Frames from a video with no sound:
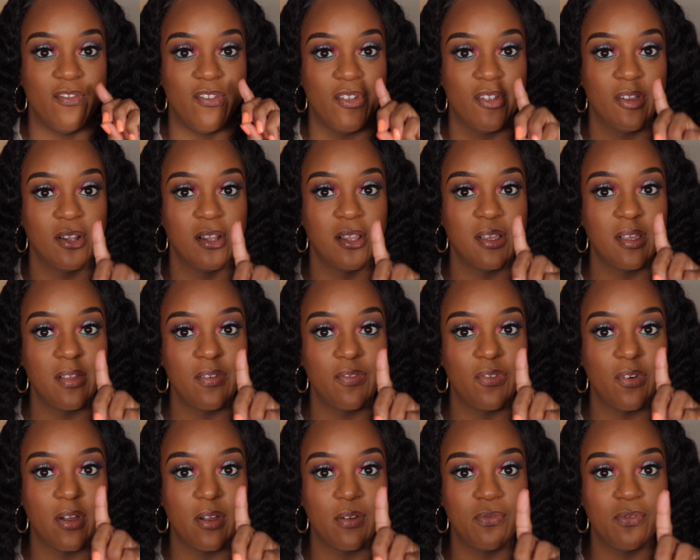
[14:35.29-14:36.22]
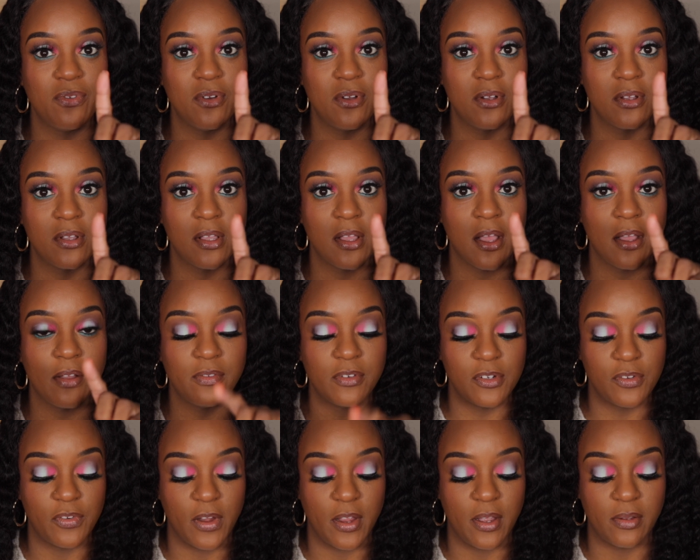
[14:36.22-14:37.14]
you're looking for a full
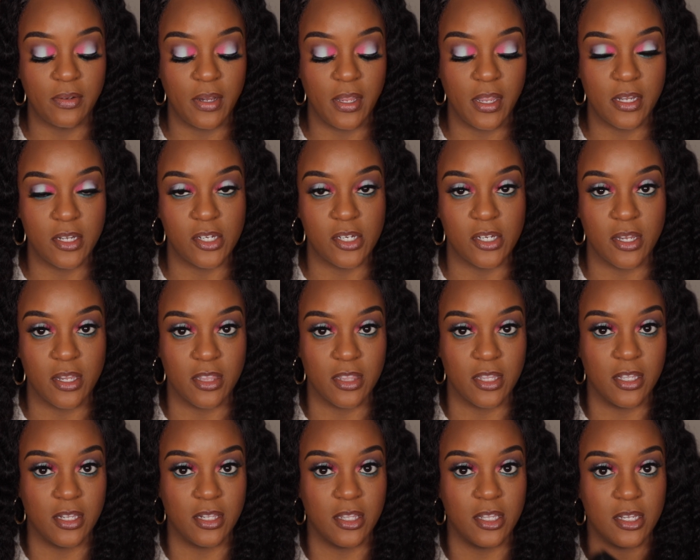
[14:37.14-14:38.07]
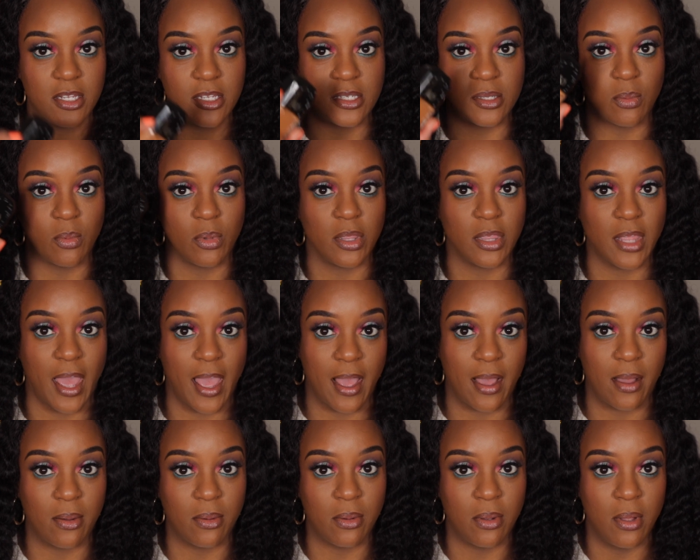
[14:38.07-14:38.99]
coverage foundation, then this
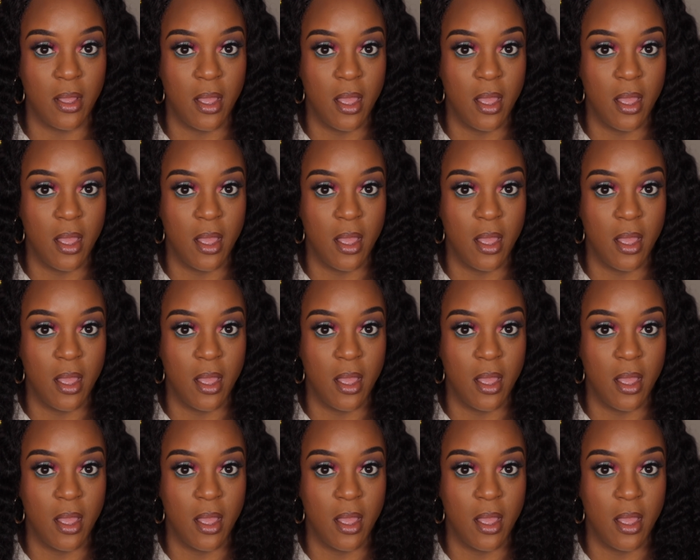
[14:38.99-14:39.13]
without